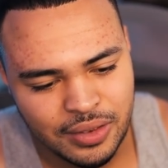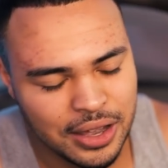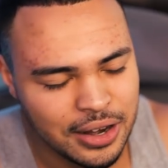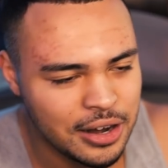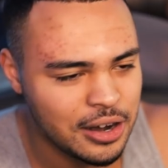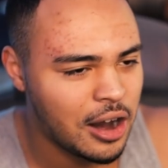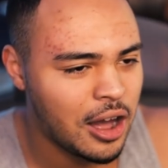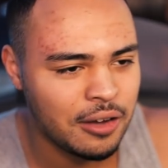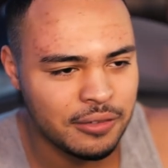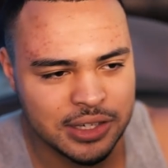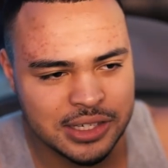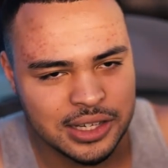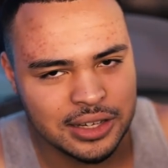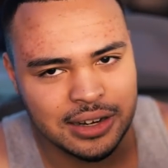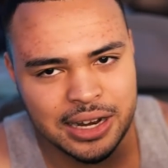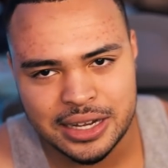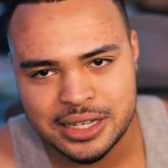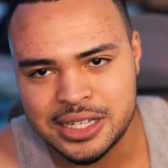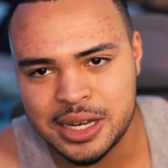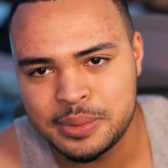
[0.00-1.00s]
And then obviously
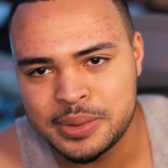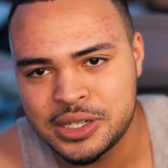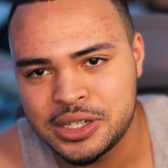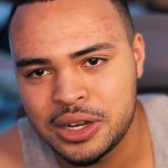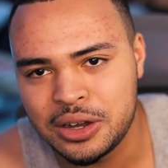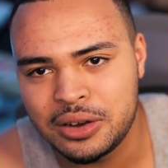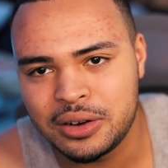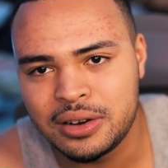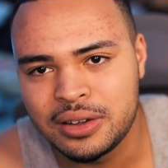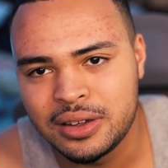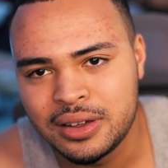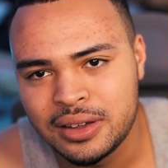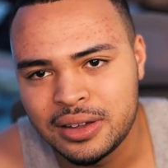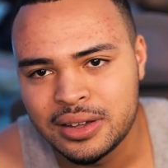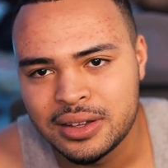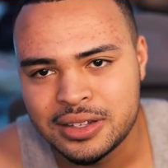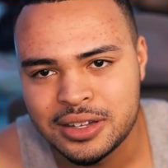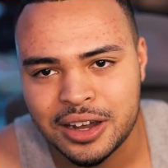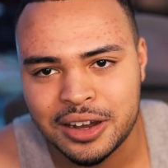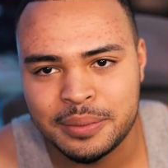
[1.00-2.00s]
next episode,
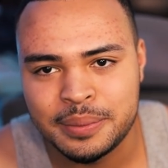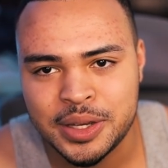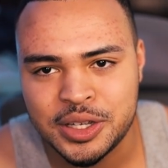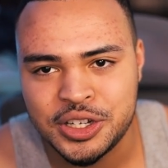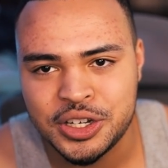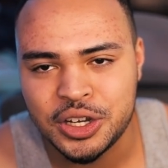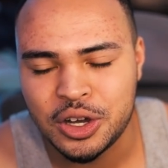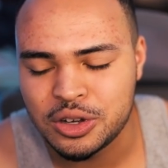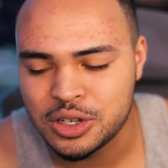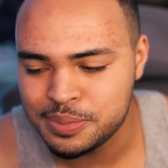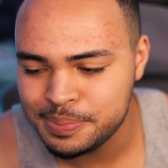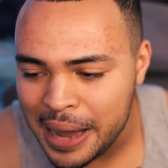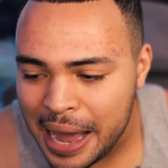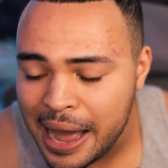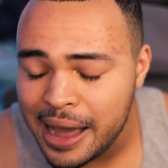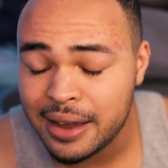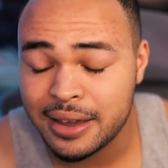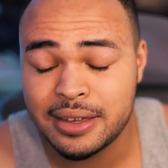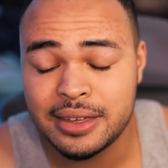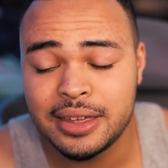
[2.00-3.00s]
Takemichi goes
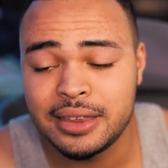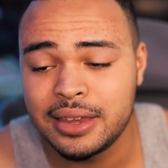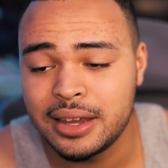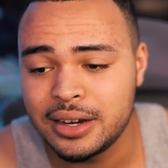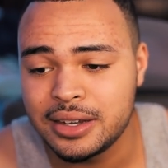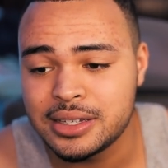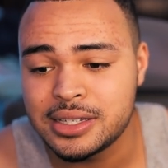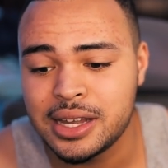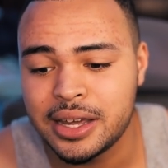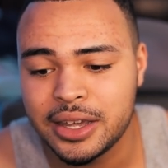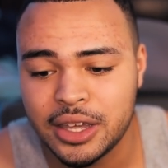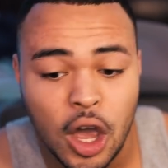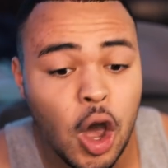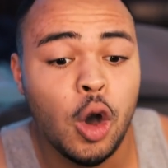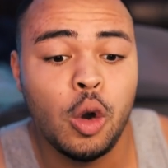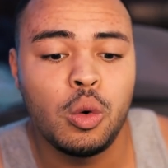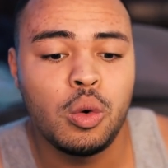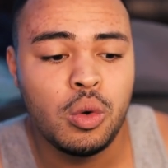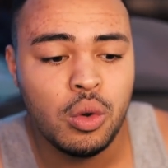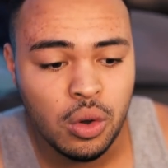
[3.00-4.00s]
back and then he's like,
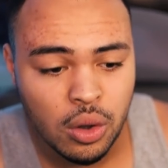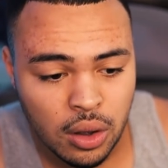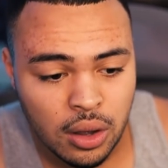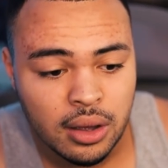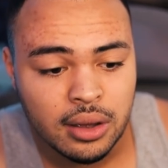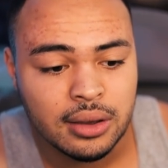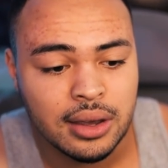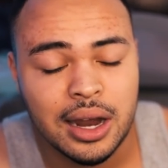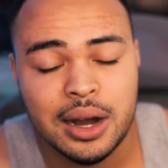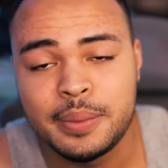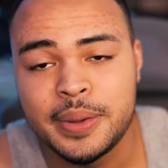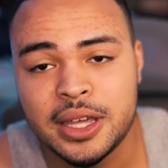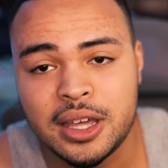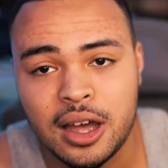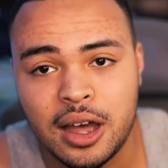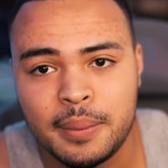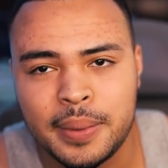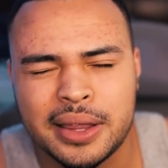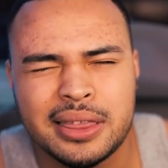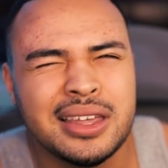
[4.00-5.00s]
yo, gotta
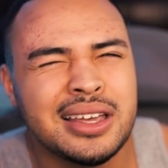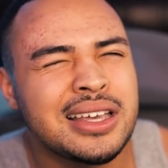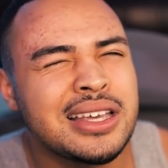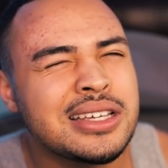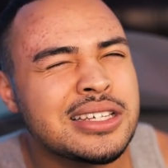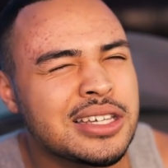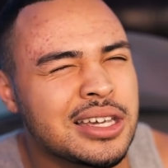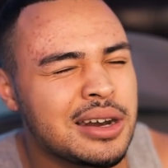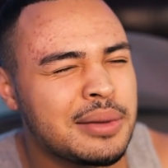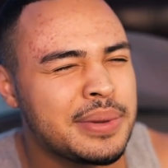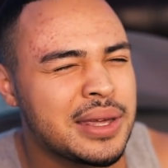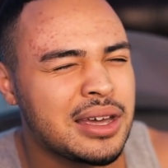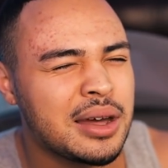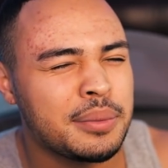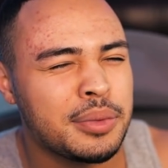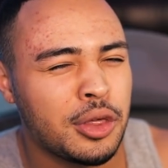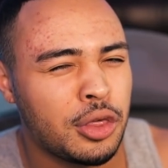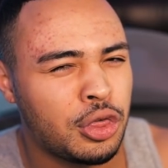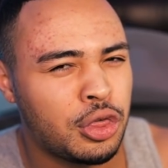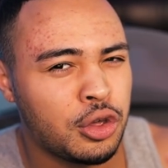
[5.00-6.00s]
become, I think he's gonna
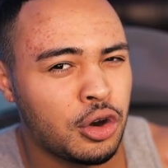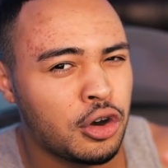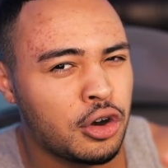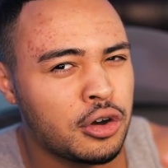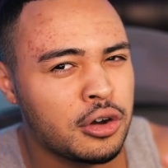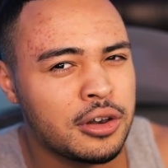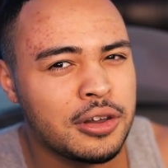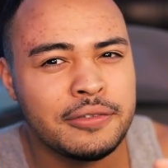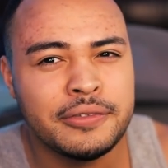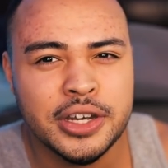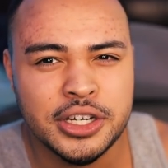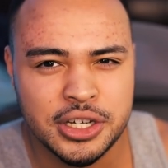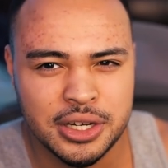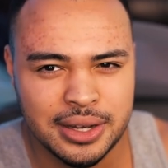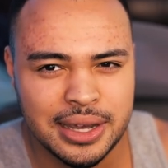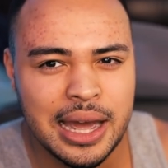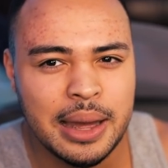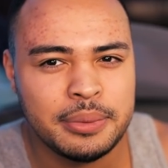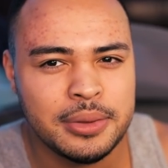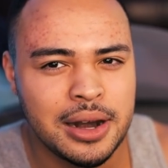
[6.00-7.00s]
become the third
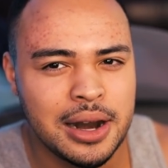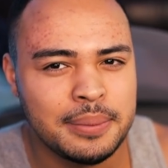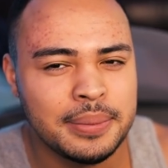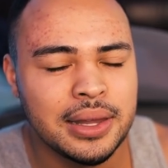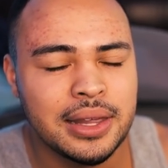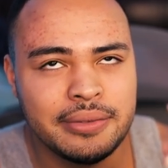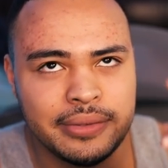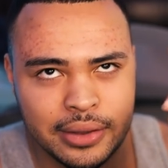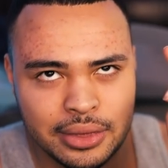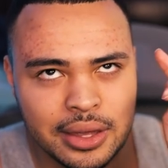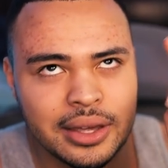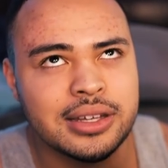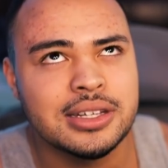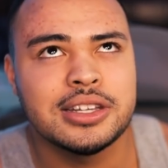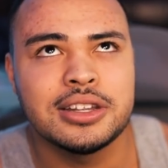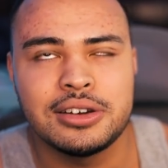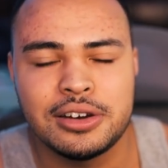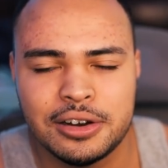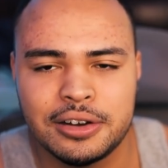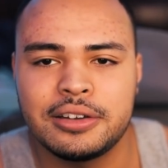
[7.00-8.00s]
division captain, I believe. I think it's
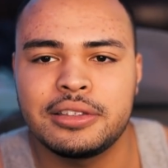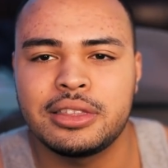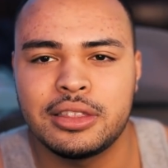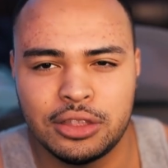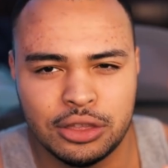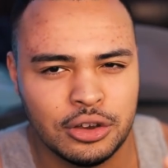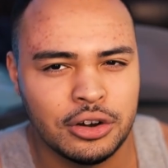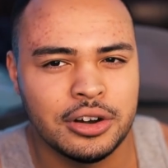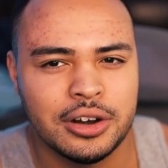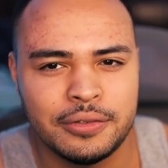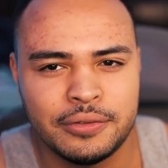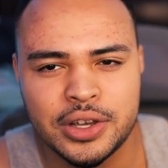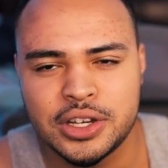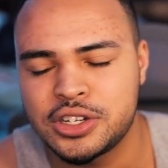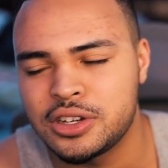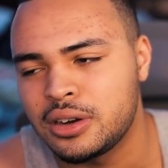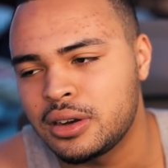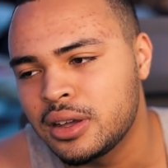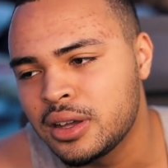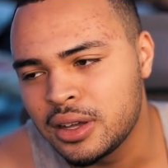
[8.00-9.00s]
the third
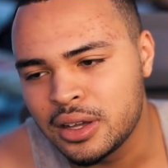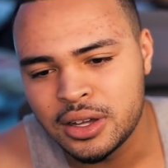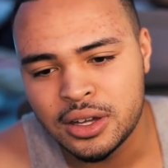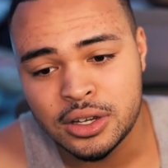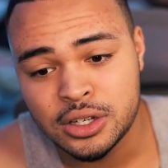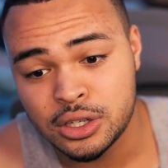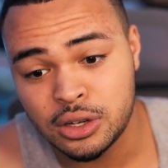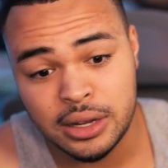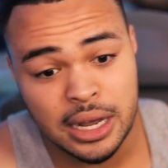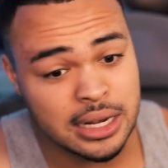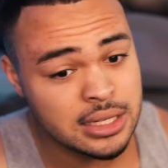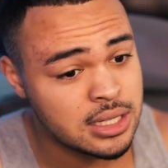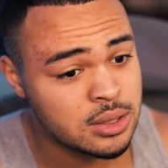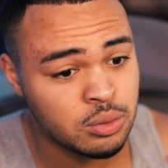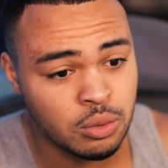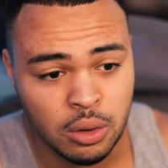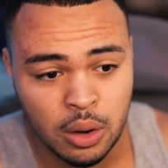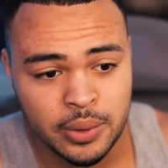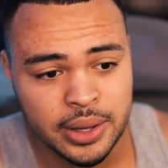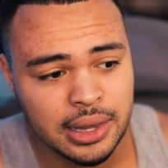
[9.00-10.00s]
division. So that's
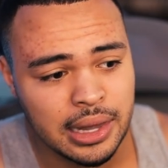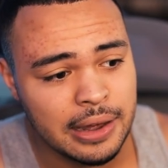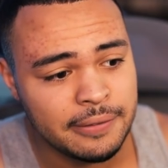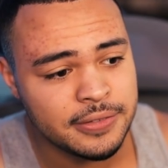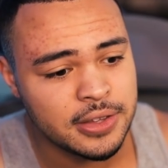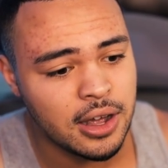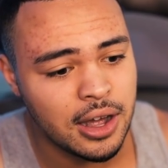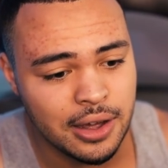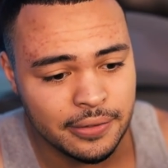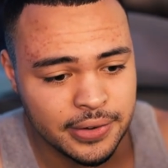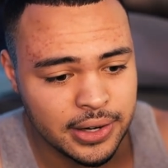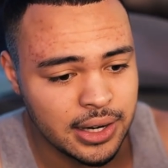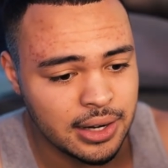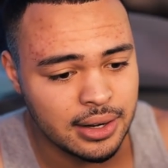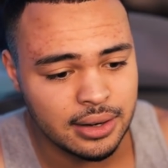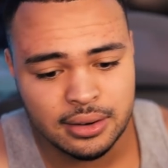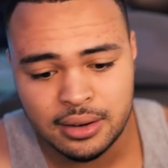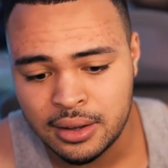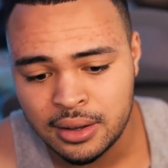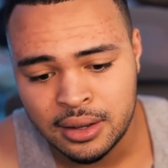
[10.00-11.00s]
what we left off, and
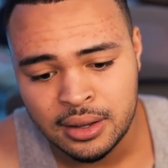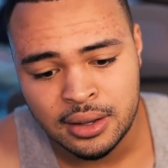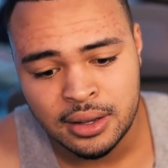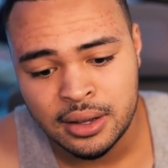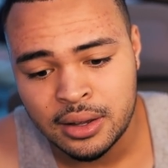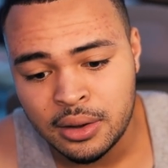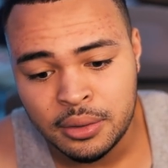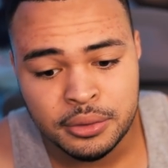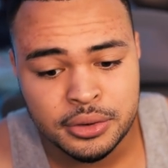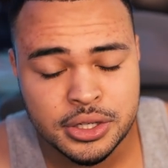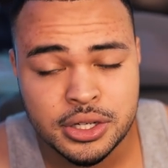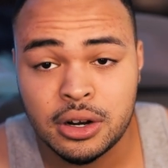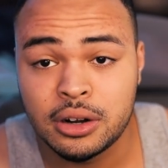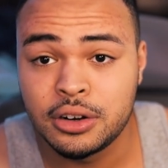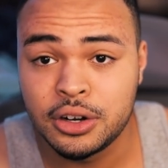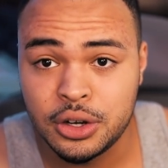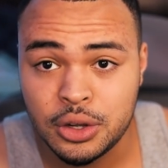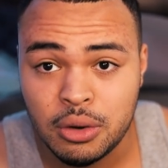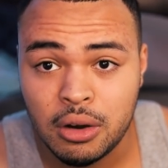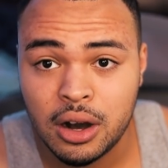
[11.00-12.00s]
then we're
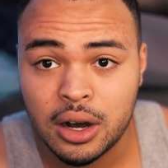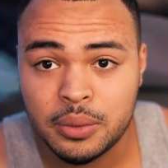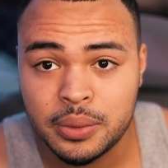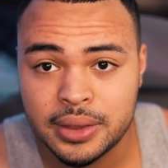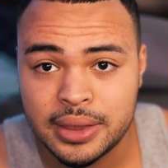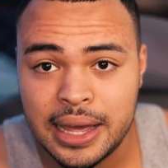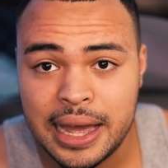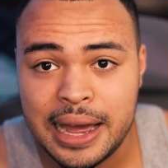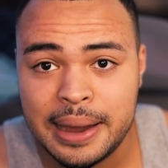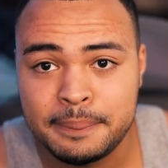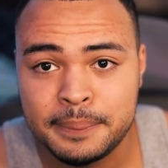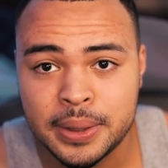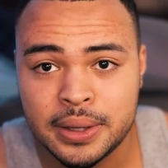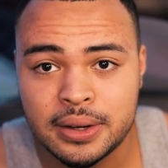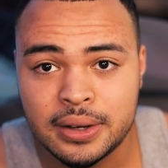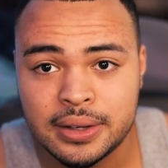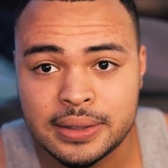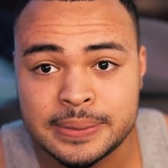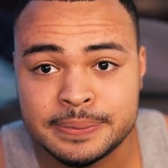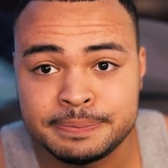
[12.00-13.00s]
starting a new arc with that. But